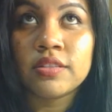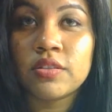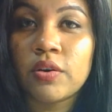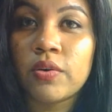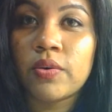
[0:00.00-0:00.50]

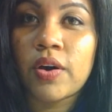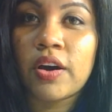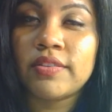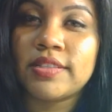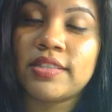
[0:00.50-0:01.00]
So,
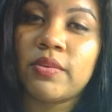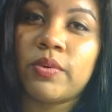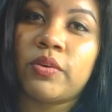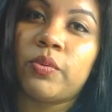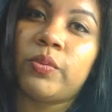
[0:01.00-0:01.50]
obviously,
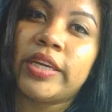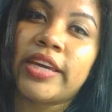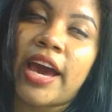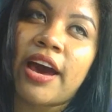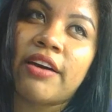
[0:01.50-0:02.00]
when
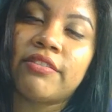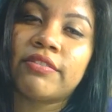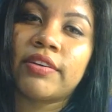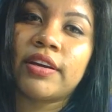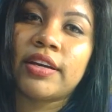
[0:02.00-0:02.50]
we have
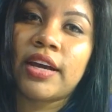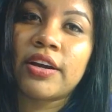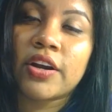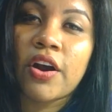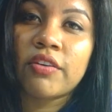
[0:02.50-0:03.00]

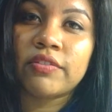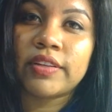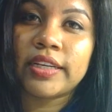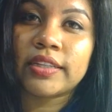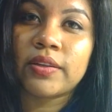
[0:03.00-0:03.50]
a
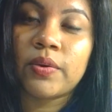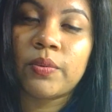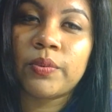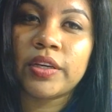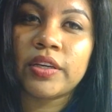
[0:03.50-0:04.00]
conflict,
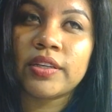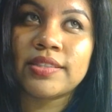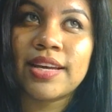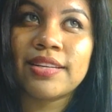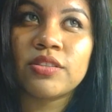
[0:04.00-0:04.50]
we
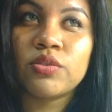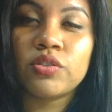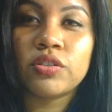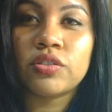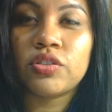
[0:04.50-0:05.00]
tend
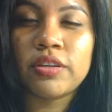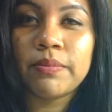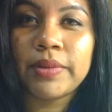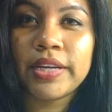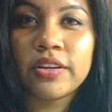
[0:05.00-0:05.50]
to just
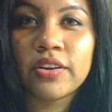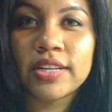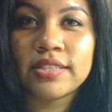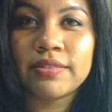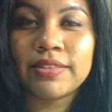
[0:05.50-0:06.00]
jump in
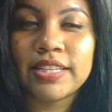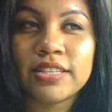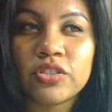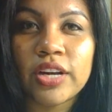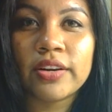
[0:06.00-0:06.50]
aggressively
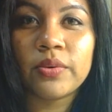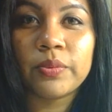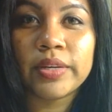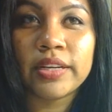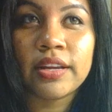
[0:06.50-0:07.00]
and try to
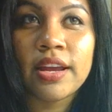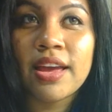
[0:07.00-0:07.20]
win